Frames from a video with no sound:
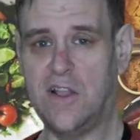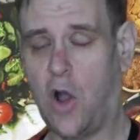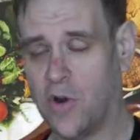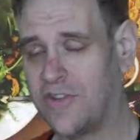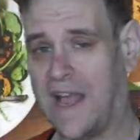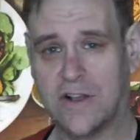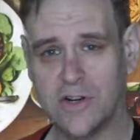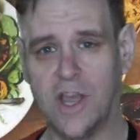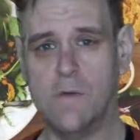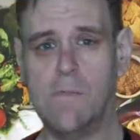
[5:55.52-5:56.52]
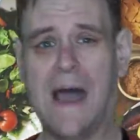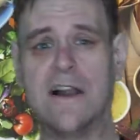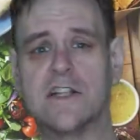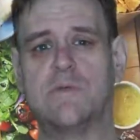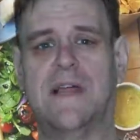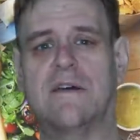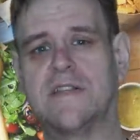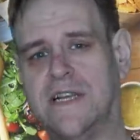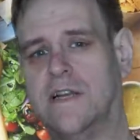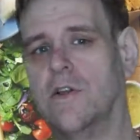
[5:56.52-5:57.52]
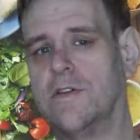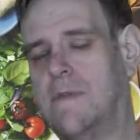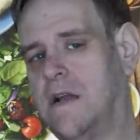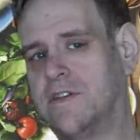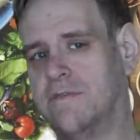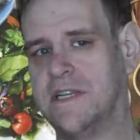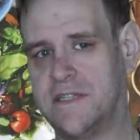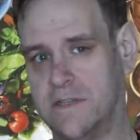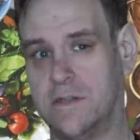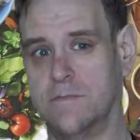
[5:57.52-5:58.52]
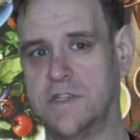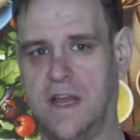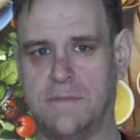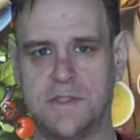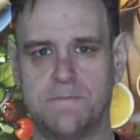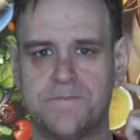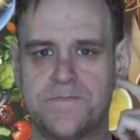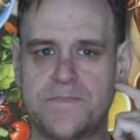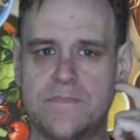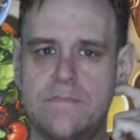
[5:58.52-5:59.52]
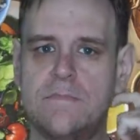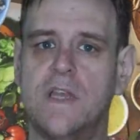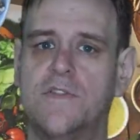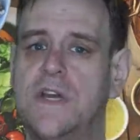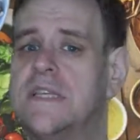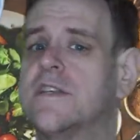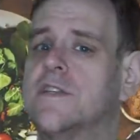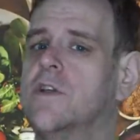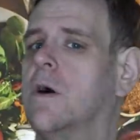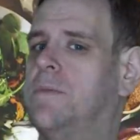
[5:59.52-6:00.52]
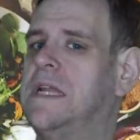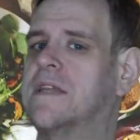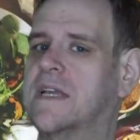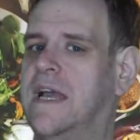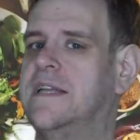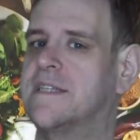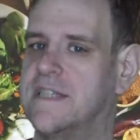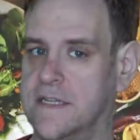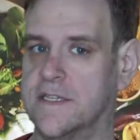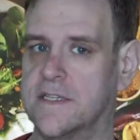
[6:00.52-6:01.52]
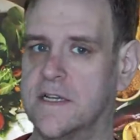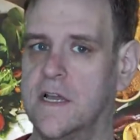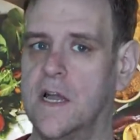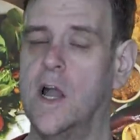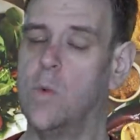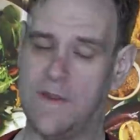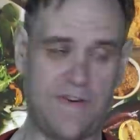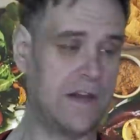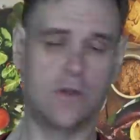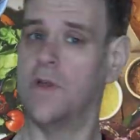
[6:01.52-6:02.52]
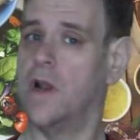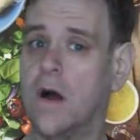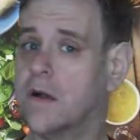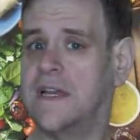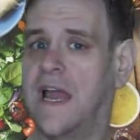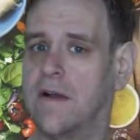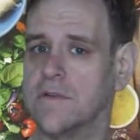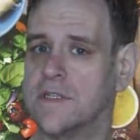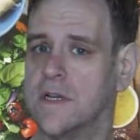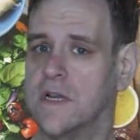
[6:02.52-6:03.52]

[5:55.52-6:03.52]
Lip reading: Honestly, I could go miles without seeing another motorist sometimes. This has not been the case since. We've had other lockdowns.